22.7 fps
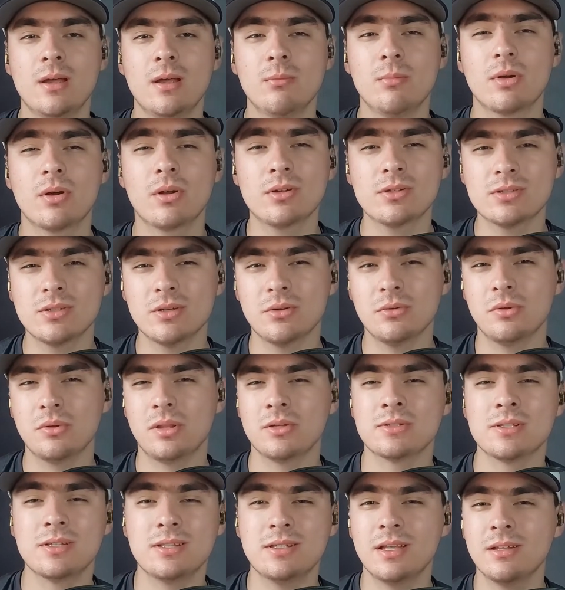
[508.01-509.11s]
But also,
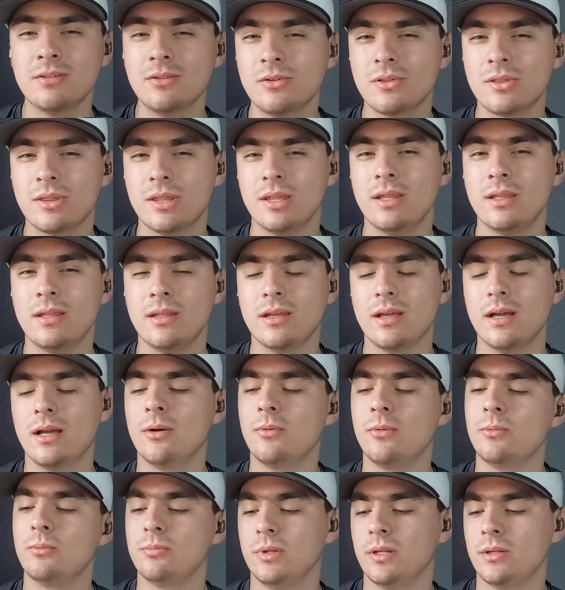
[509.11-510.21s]
there's another thing
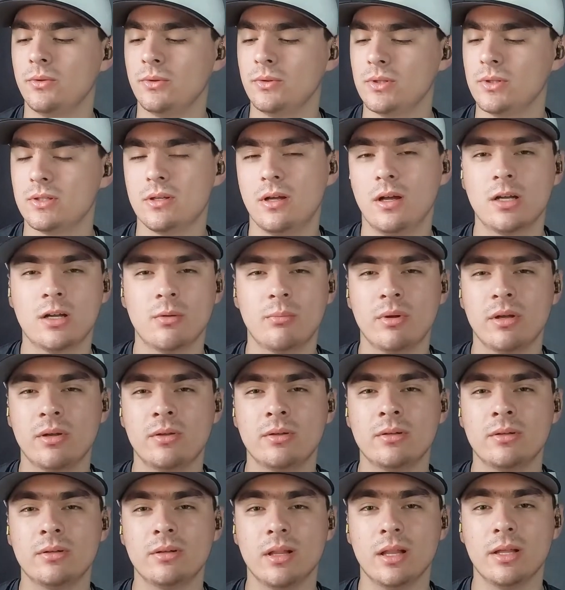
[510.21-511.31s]
I'm going to talk about
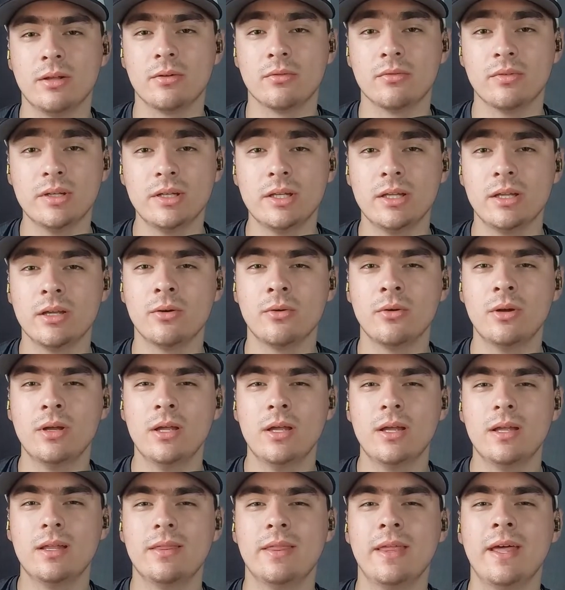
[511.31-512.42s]
in a later video
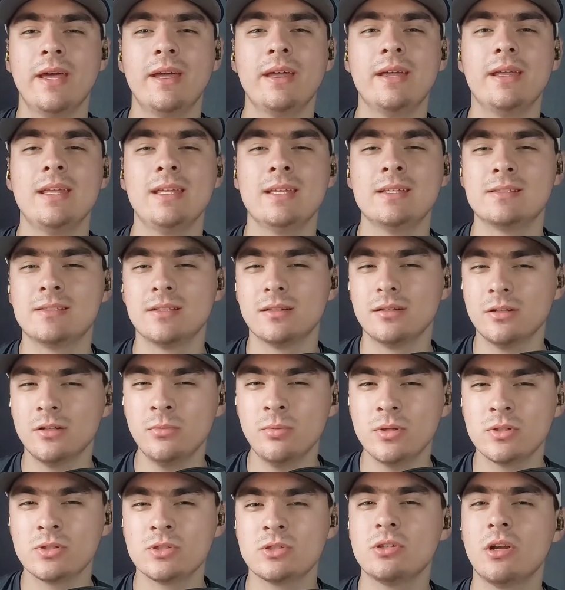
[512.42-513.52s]
that is a little
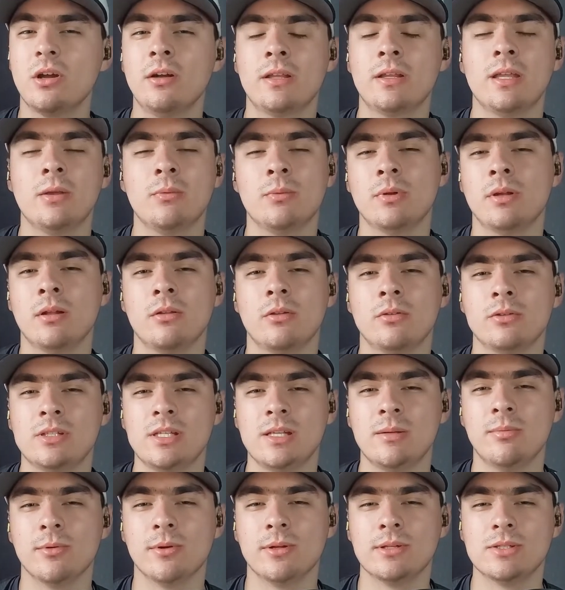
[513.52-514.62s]
bit shocking when I look
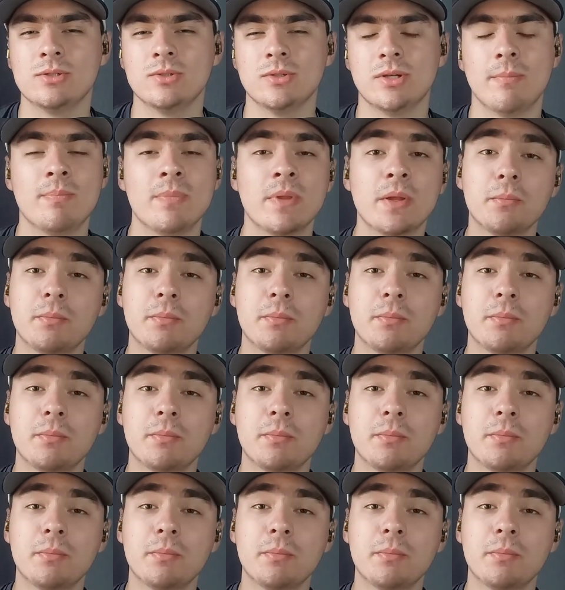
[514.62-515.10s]
deeper into it.